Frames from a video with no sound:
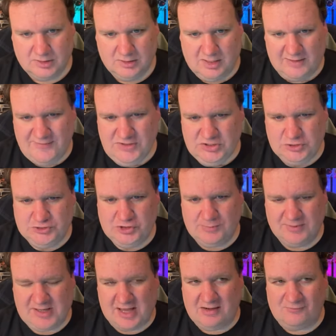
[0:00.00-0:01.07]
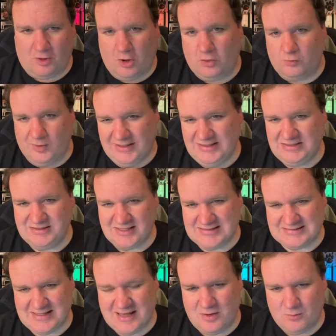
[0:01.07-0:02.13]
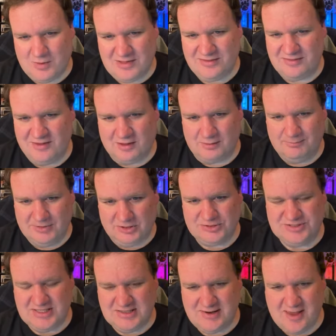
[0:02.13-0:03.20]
I think YouTube kind of already does that with their built-in